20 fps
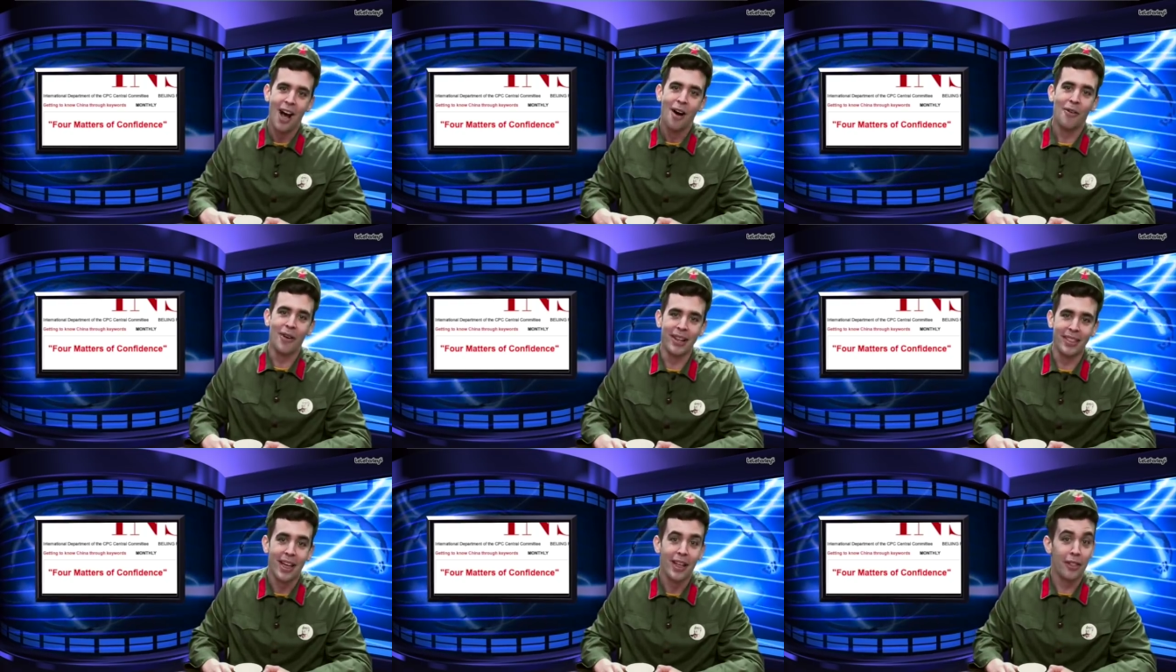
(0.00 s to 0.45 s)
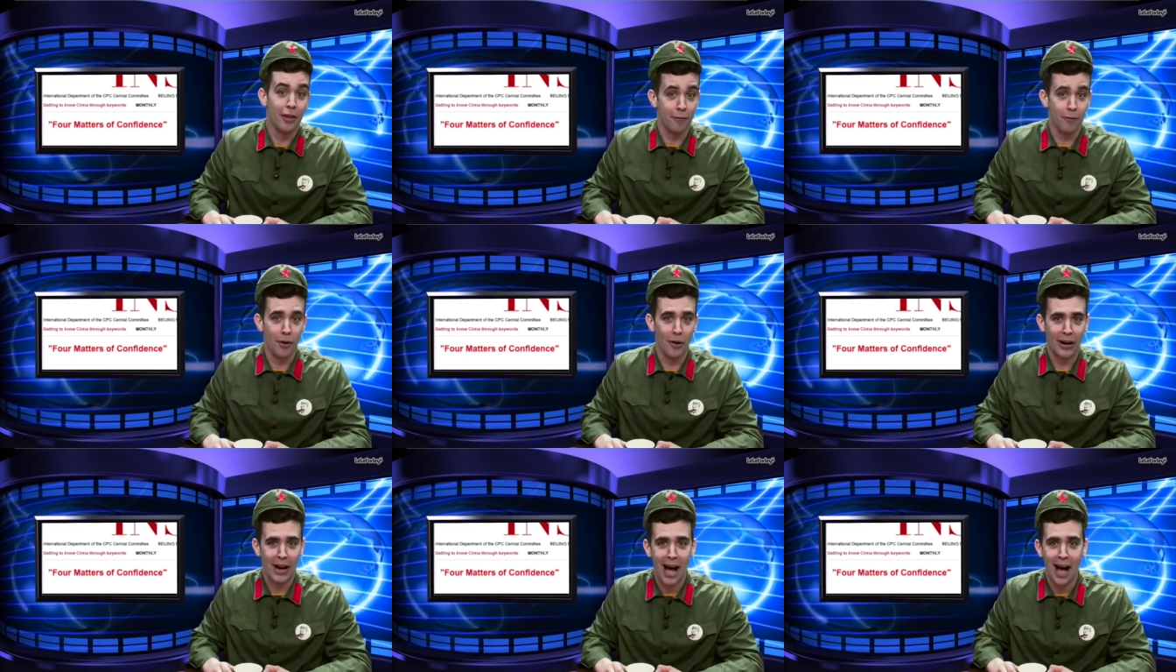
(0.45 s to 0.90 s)
with the
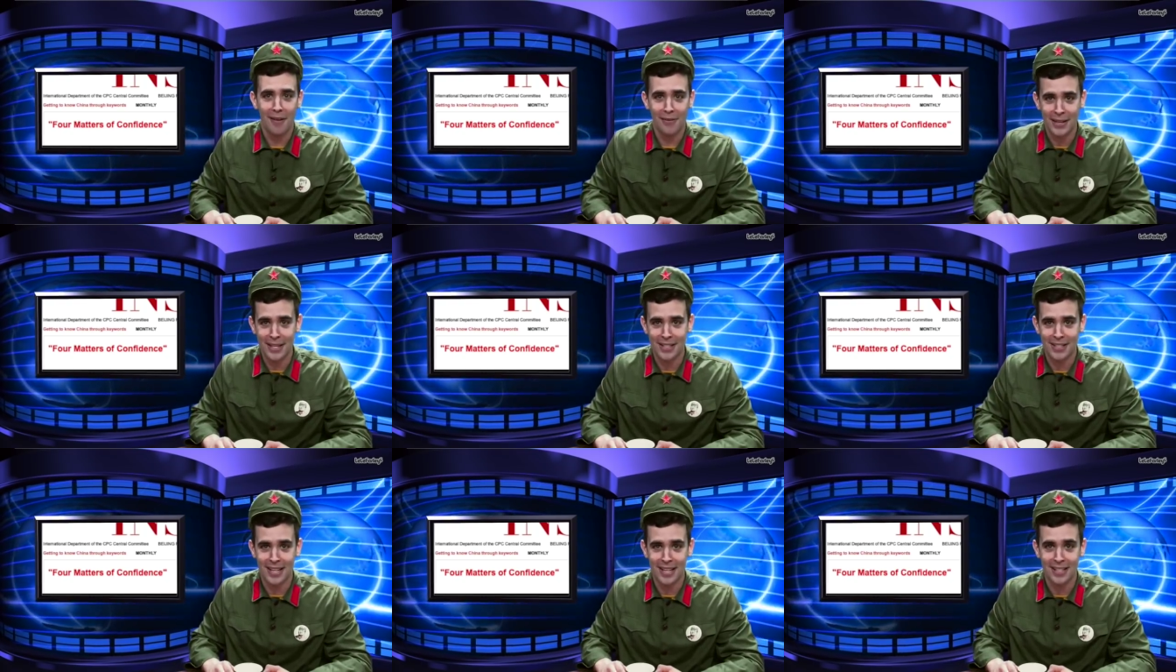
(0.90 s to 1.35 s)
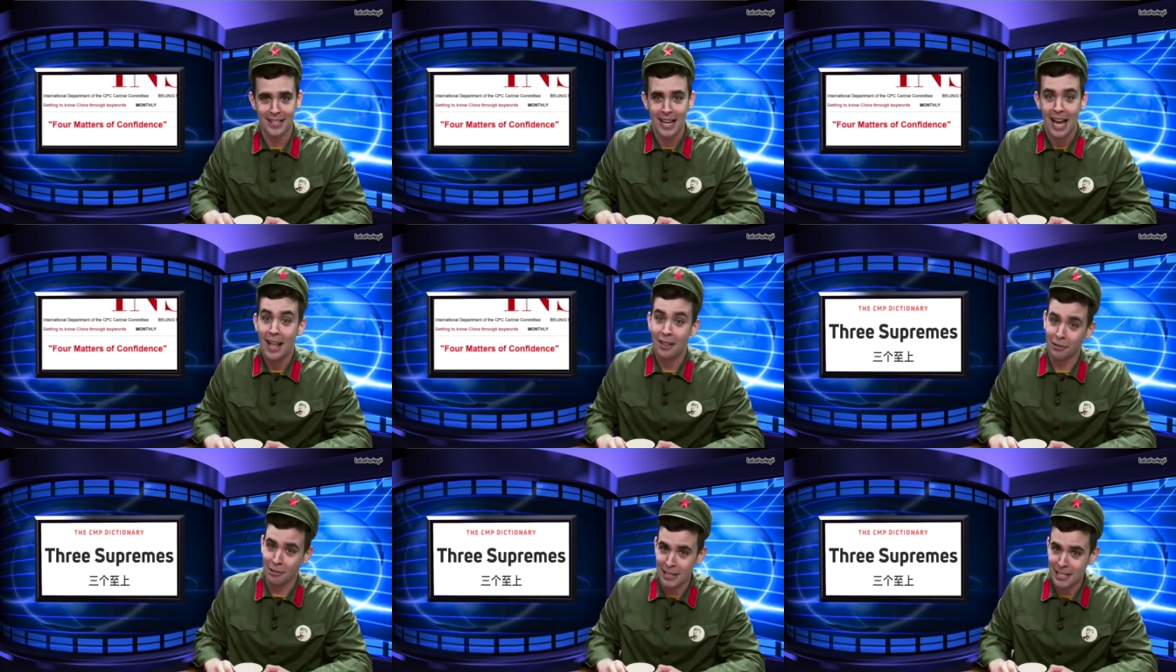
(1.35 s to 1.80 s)
four confidences,
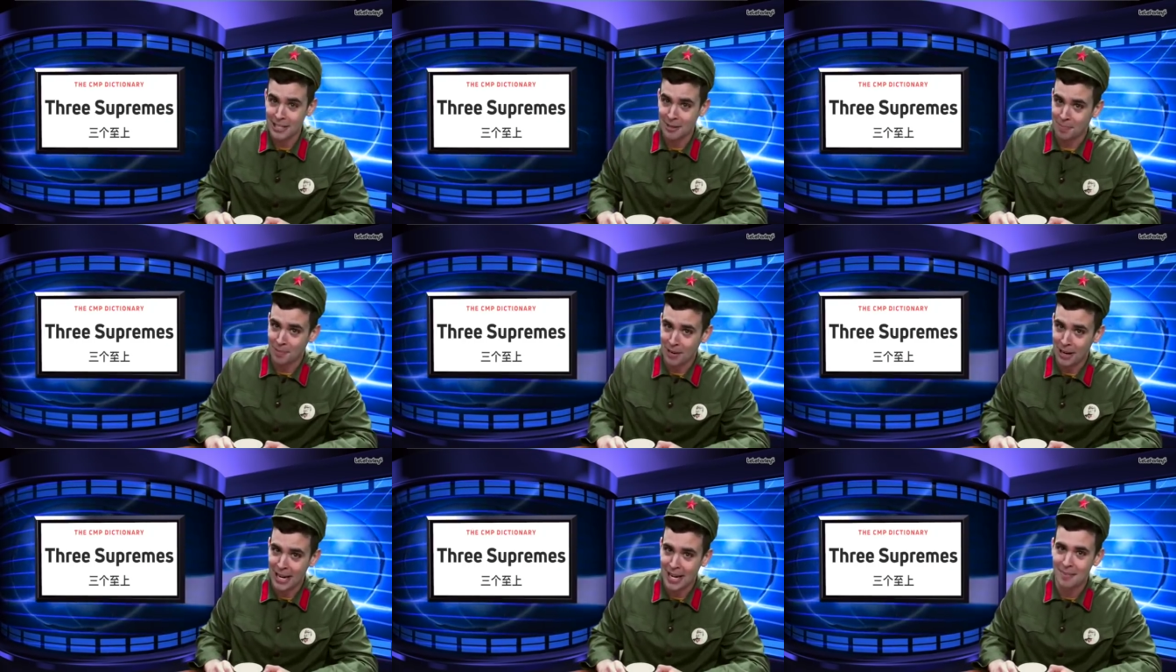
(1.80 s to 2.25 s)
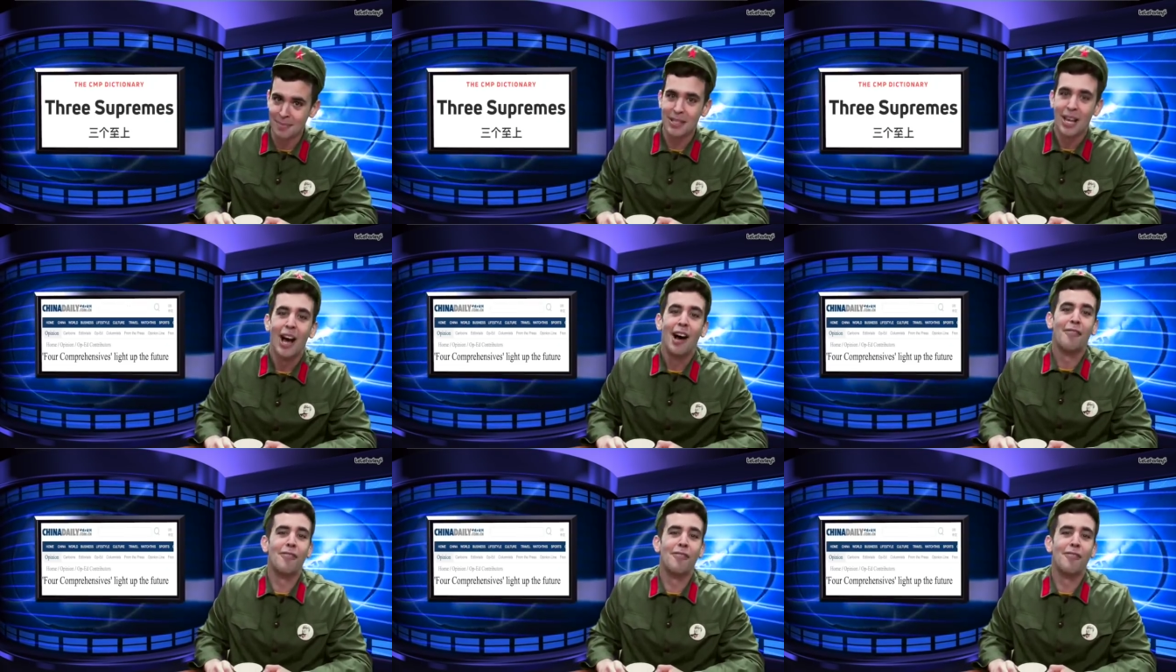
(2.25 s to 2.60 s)
three supremes,